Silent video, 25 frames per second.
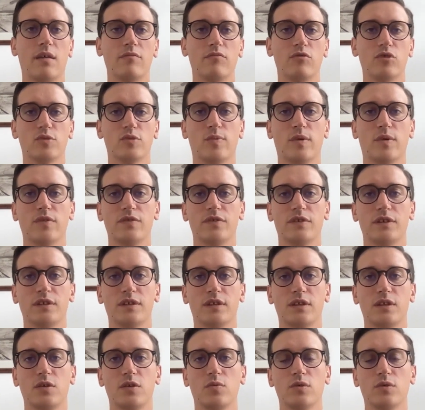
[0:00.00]
responses
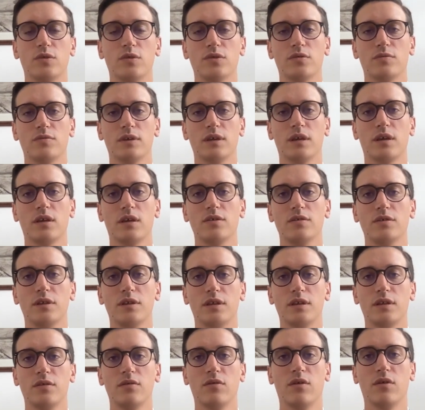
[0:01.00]
that you want to include
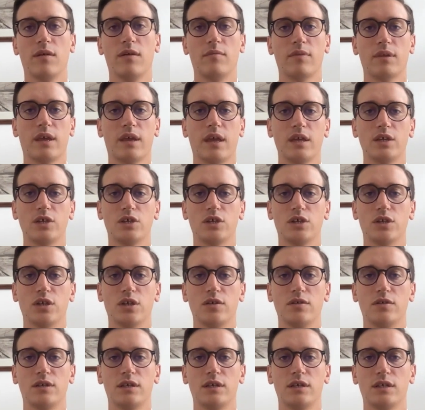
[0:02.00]
in your application
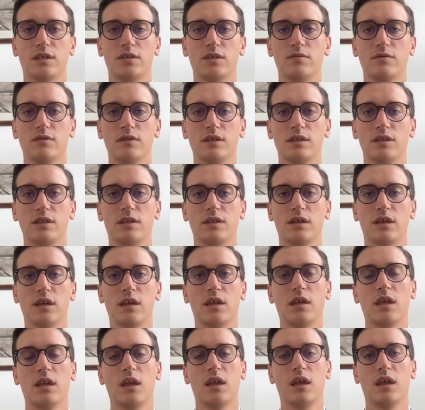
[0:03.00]
notice, you will need
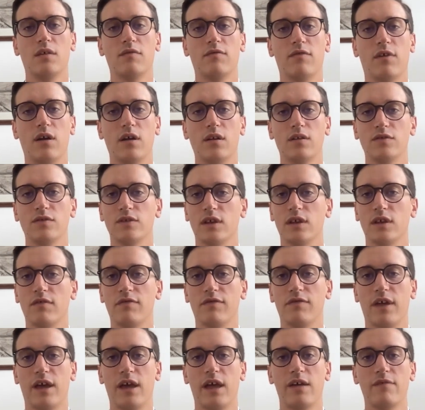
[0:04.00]
to file and
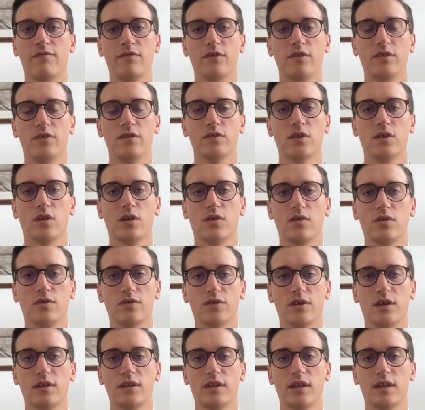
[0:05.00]
serve that evidence
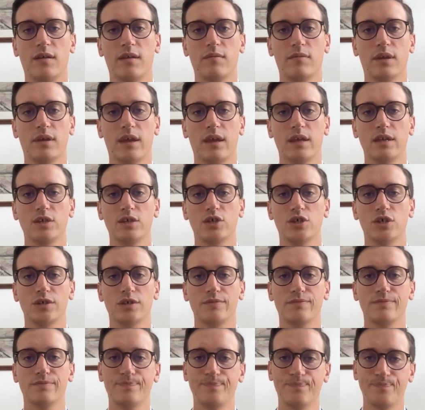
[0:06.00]
alongside the
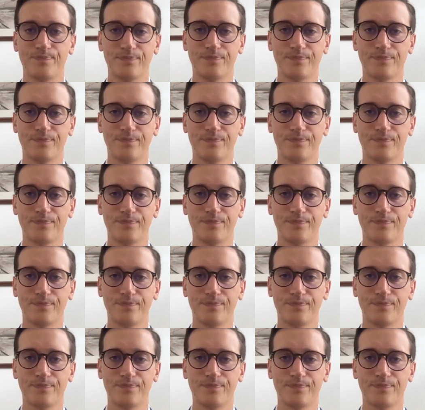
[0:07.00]
application.